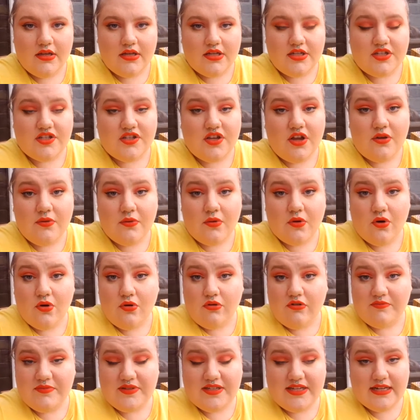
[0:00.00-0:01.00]
So
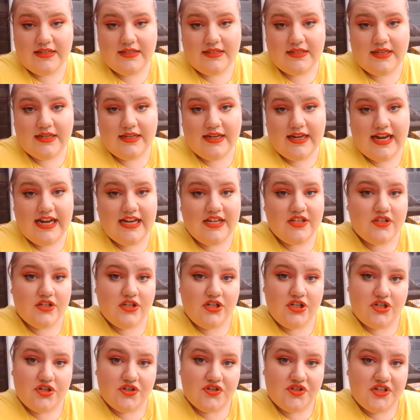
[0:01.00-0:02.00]
quorum sensing
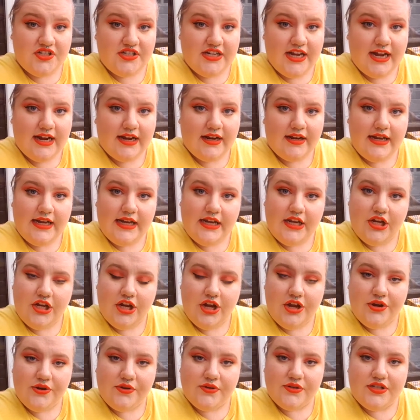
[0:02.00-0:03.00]
isn't just a technique
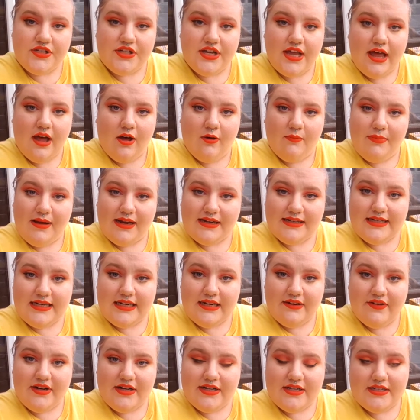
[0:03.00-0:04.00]
used to help
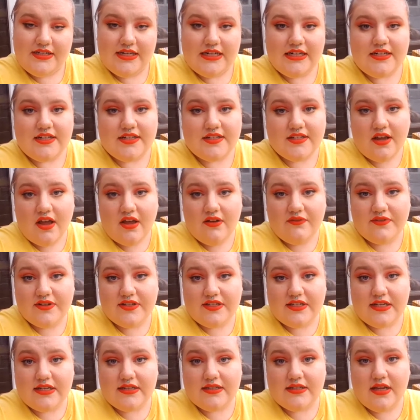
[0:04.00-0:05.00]
bacteria stick to
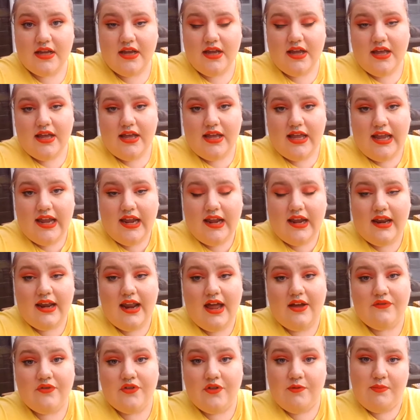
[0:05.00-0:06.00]
surfaces, it can
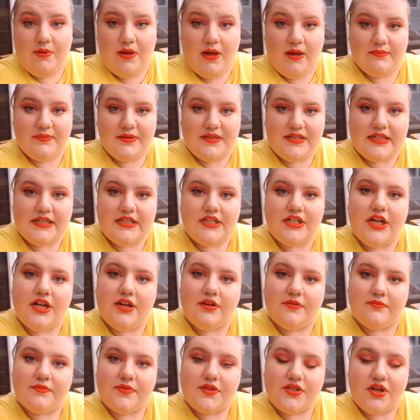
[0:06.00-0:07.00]
have other purposes
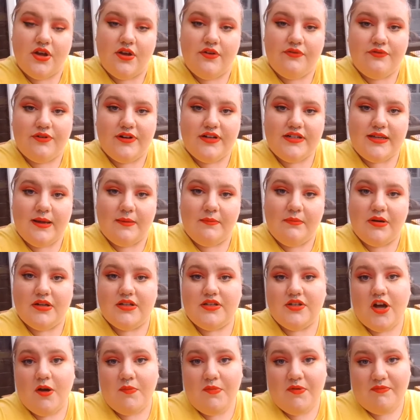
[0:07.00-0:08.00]
too. So for example, a
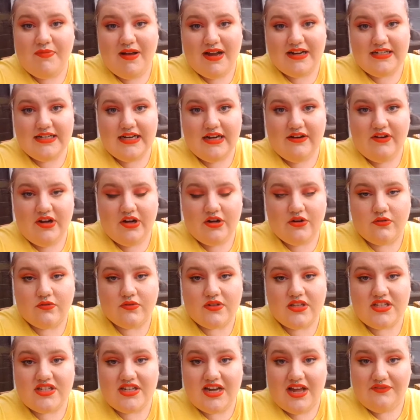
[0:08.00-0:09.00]
type of bacteria
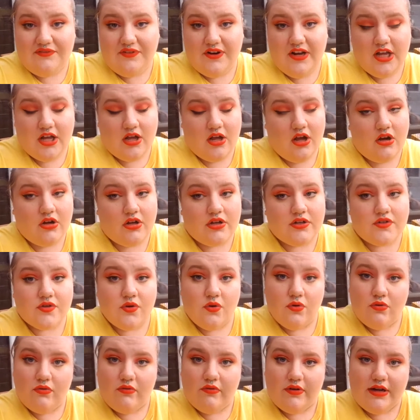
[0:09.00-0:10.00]
called Staphylococcus
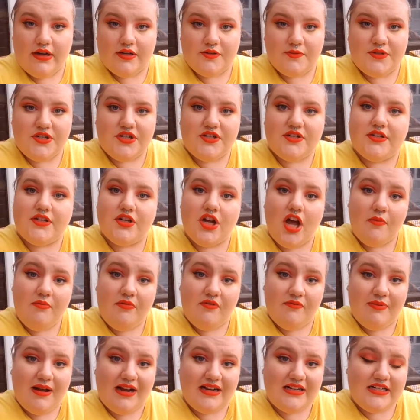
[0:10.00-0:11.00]
aureus, which is a type
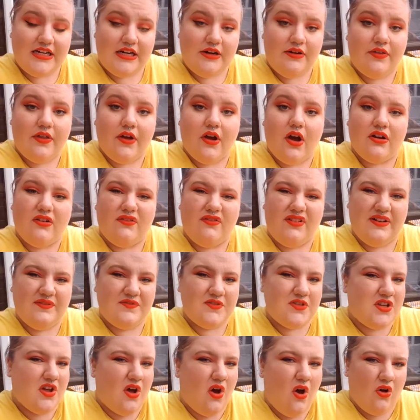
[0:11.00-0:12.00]
of bacteria that kind of
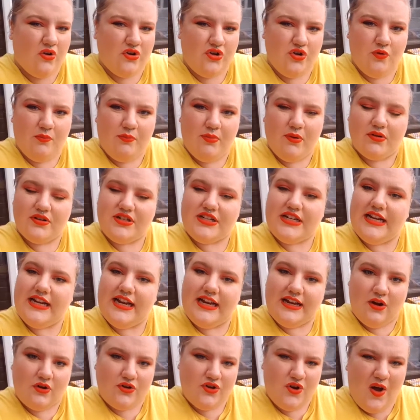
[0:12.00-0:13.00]
lives on your body
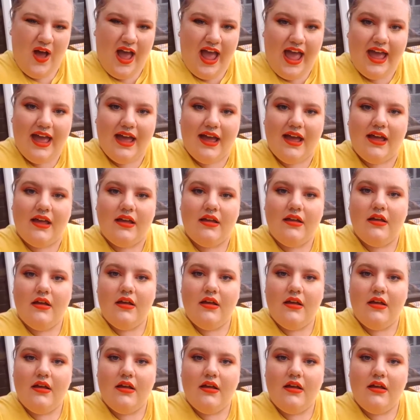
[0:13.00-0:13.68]
and on your hair,